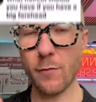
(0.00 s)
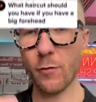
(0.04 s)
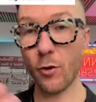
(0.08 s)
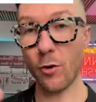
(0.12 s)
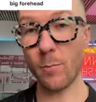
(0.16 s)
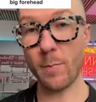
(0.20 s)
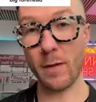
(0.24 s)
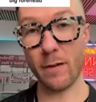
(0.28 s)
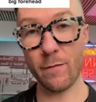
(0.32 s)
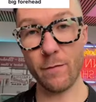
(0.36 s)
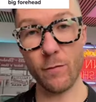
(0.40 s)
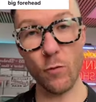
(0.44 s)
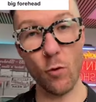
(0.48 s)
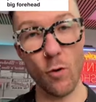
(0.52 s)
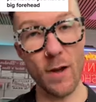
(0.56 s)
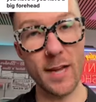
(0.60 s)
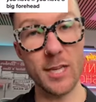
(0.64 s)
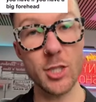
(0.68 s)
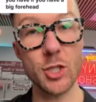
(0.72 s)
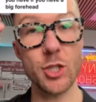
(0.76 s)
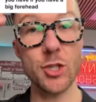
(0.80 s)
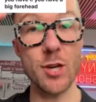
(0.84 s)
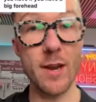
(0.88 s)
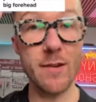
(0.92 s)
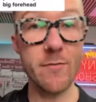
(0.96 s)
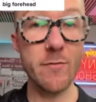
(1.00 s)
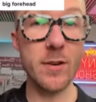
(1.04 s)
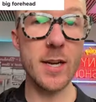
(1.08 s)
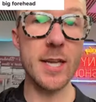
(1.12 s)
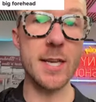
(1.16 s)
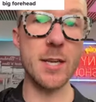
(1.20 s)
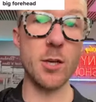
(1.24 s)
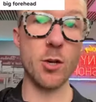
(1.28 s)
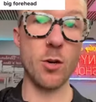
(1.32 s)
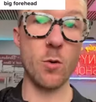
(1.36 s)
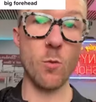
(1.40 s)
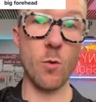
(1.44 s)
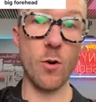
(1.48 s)
got a big forehead, generally
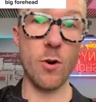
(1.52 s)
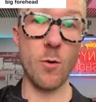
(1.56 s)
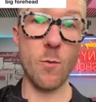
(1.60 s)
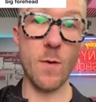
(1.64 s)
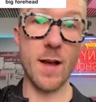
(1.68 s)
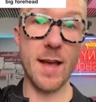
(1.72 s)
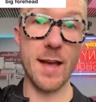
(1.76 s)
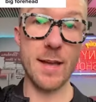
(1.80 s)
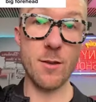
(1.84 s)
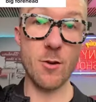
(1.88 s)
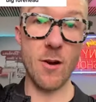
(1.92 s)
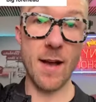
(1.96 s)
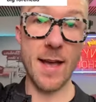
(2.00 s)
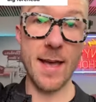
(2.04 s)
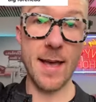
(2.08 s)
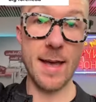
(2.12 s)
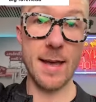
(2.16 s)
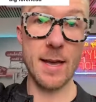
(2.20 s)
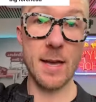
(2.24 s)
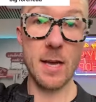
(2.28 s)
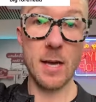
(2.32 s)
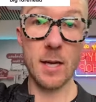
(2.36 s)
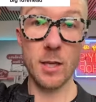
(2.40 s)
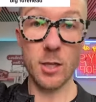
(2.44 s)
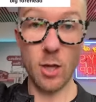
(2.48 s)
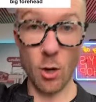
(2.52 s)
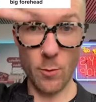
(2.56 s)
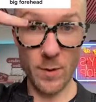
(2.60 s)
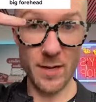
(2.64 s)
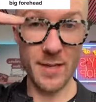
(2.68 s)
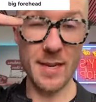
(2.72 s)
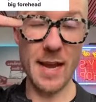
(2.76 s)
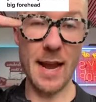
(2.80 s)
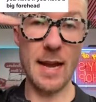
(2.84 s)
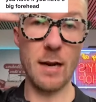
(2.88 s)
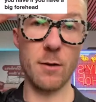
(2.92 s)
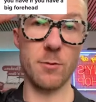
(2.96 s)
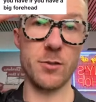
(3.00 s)
you're going to want to wear your hair
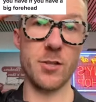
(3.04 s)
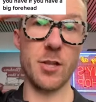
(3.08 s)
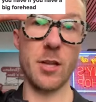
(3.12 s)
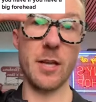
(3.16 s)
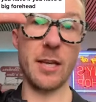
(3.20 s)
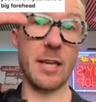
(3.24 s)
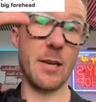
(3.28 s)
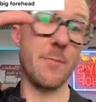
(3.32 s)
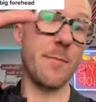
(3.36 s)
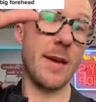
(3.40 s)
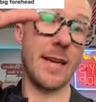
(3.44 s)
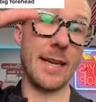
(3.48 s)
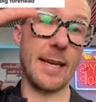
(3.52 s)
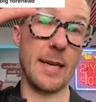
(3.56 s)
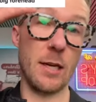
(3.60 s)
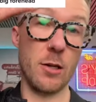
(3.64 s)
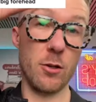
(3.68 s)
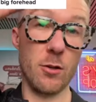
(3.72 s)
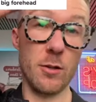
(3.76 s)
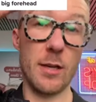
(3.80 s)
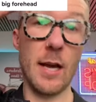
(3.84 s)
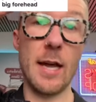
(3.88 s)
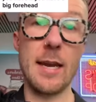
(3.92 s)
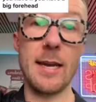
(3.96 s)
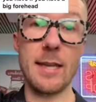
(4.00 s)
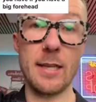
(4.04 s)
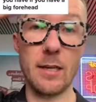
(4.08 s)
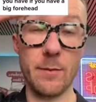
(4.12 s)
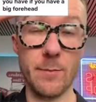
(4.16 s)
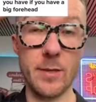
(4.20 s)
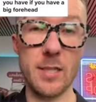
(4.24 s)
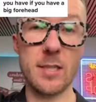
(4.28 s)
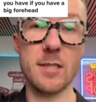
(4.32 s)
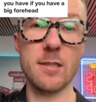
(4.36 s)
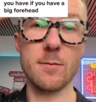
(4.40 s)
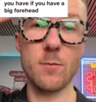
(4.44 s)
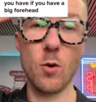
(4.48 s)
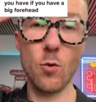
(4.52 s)
going down so that it can make it look a little
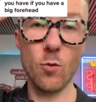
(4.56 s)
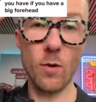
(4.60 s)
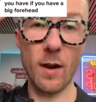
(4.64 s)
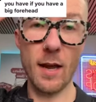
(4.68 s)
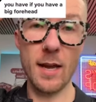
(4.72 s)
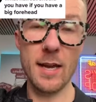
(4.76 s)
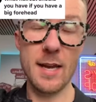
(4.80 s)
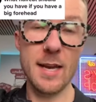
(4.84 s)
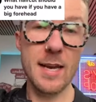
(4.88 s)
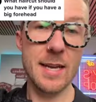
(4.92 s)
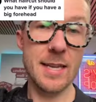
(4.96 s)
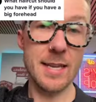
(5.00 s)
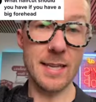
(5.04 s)
bit smaller.